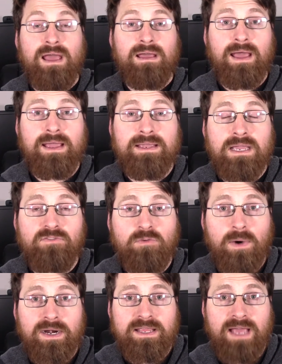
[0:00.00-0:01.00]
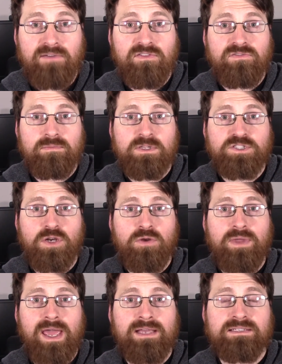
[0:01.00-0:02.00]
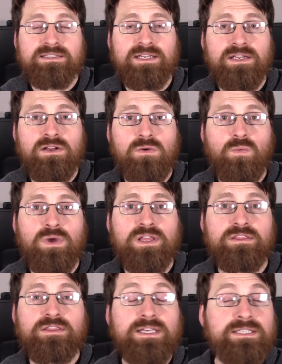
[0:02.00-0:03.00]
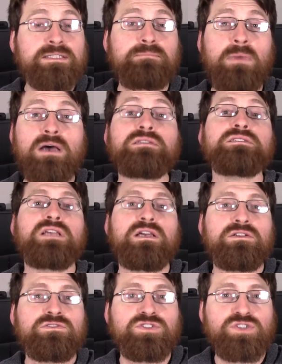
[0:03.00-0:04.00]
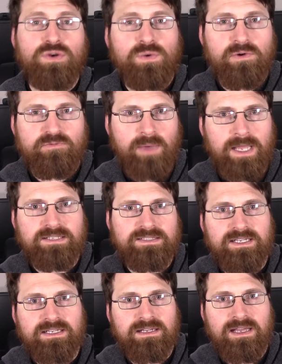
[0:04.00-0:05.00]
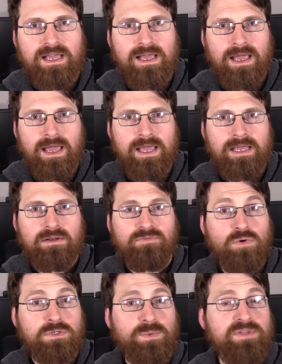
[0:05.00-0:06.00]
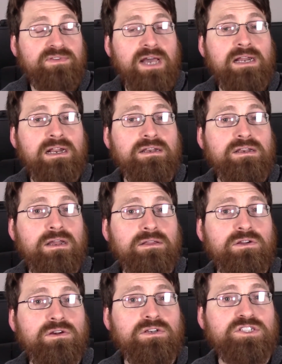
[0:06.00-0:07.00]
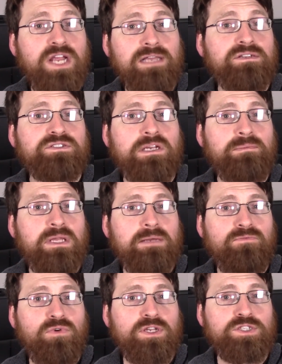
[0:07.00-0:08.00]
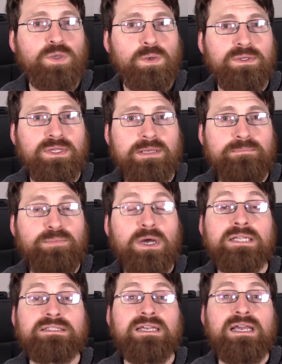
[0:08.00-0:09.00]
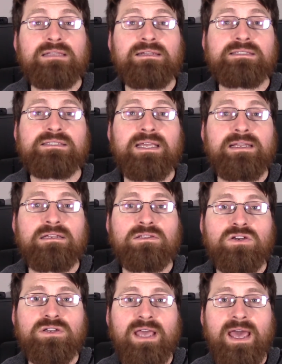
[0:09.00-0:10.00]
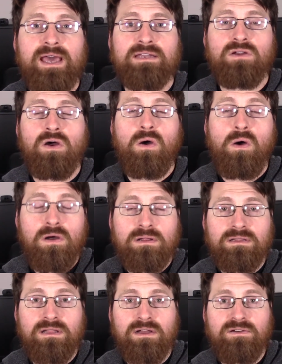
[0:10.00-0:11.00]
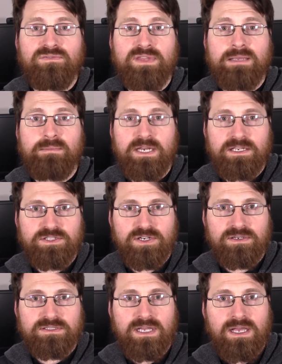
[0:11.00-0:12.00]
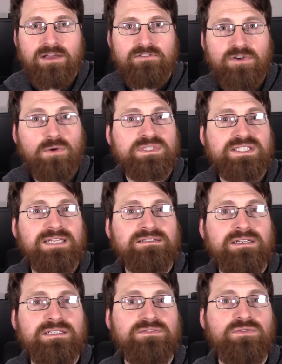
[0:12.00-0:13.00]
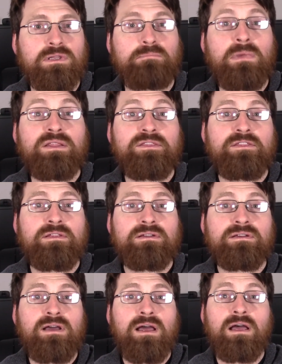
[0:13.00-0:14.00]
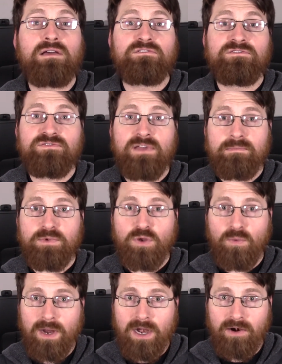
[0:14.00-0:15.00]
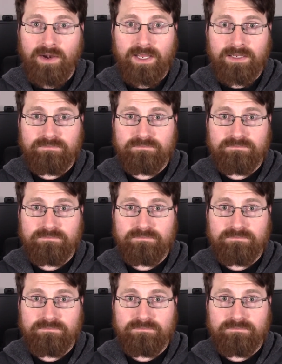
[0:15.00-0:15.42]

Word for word: Hey everybody, Evan from the Jodo Cast here with this month's Jodo of Painting. And of course we've got another challenge coming up for you shortly, but let's take a look at all of the miniatures folks sent us for the month of February.